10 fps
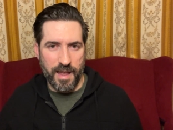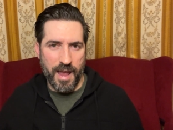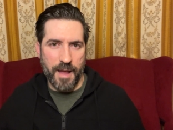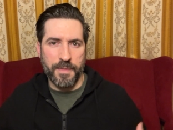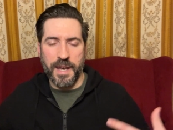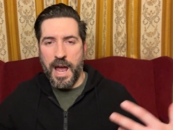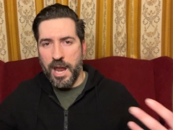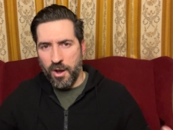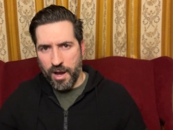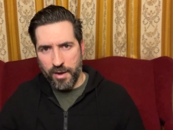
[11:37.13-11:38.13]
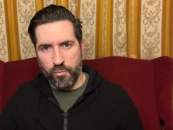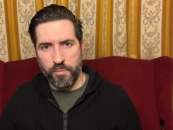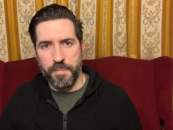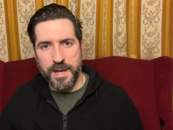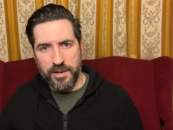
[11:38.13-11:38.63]
and that AI will
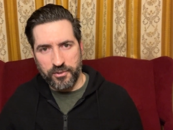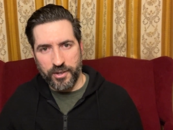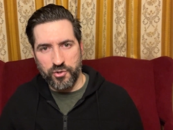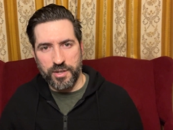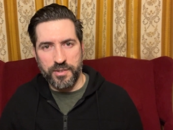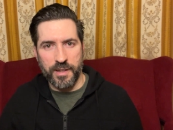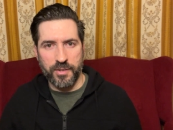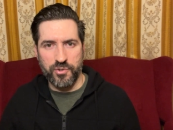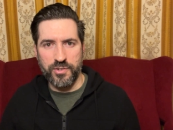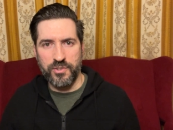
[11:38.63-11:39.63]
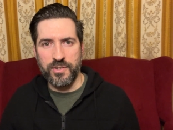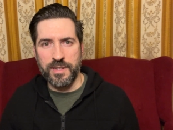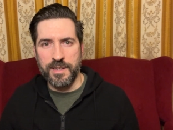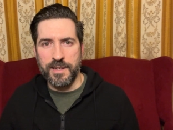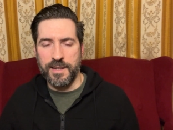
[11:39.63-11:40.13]
be such an intelligence,
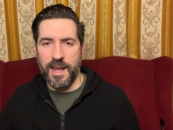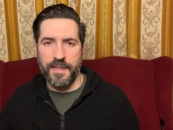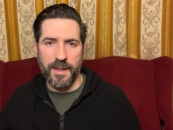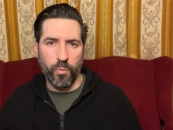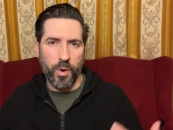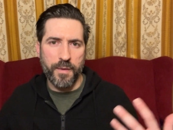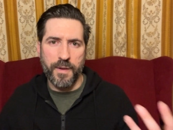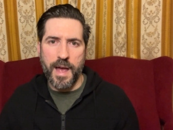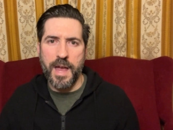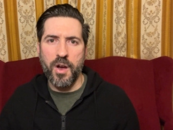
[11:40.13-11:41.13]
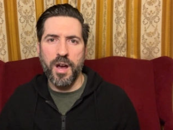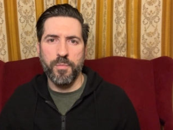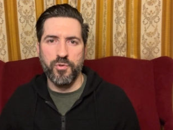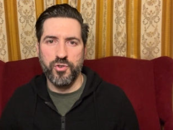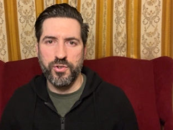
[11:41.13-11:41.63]
and that whatever AI
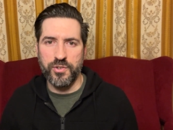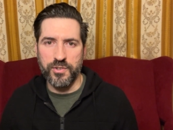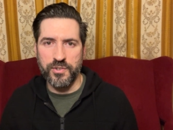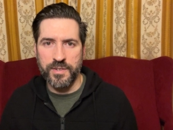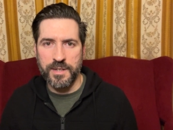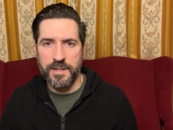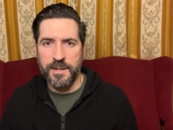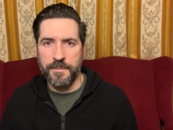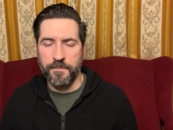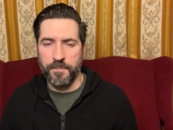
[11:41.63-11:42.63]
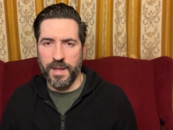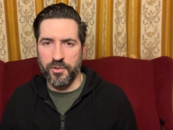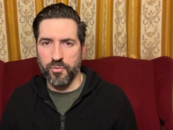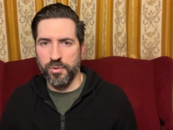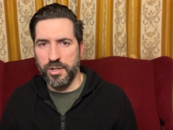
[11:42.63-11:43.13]
produces as
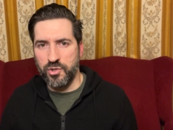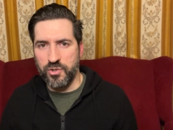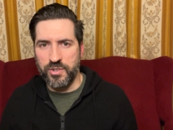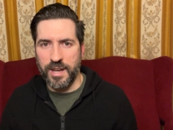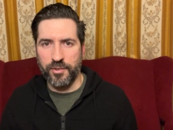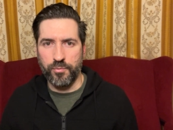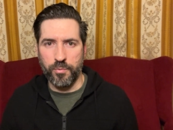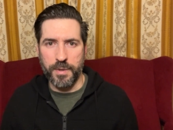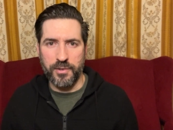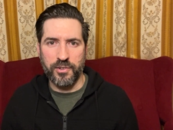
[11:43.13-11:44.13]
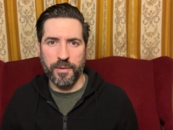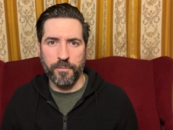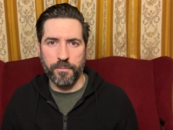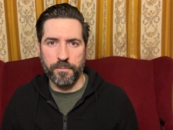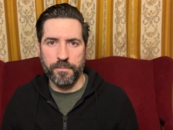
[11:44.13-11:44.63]
a religious text will be
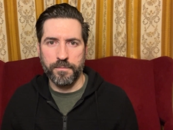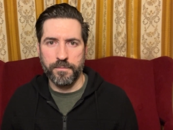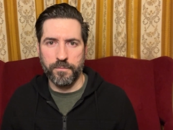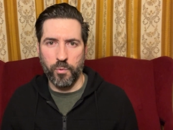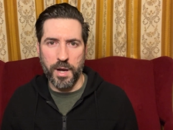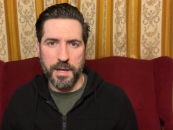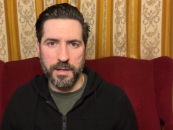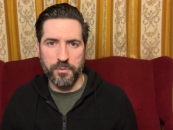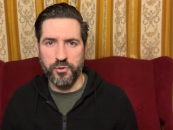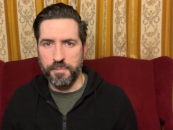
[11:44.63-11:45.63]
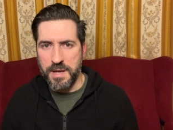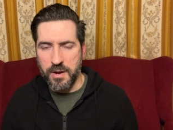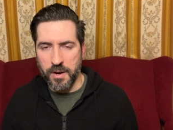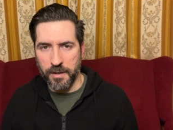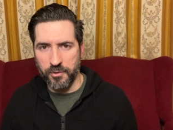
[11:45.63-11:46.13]
some way
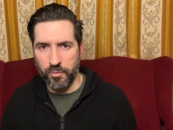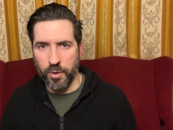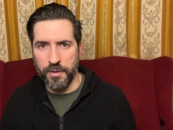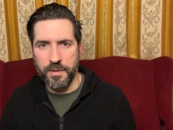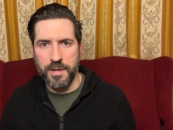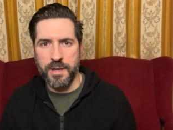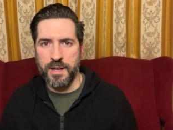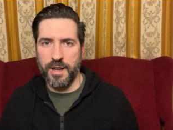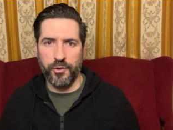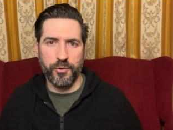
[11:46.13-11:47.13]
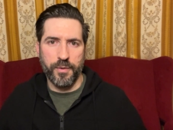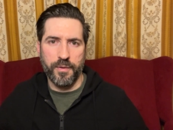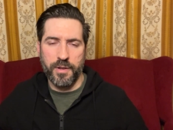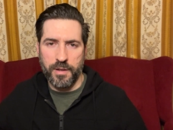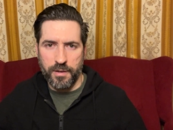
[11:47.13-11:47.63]
superior to what has
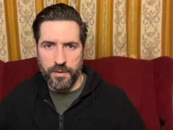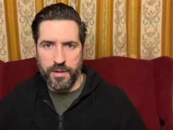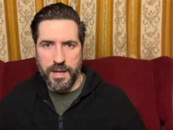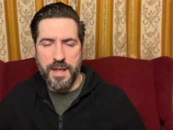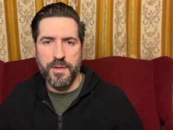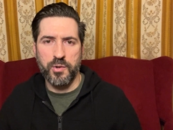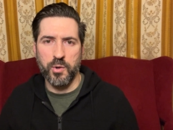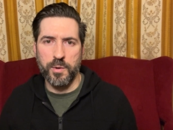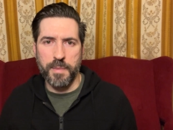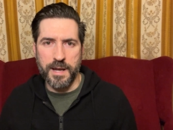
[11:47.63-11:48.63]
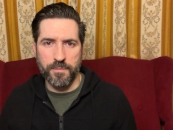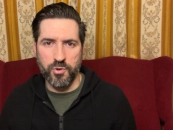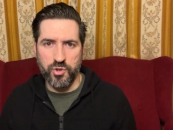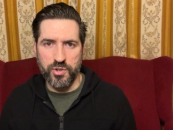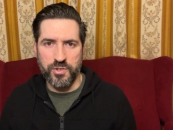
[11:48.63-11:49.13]
hitherto been
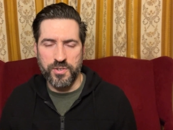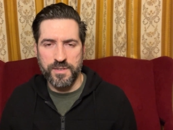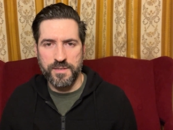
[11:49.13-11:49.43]
produced.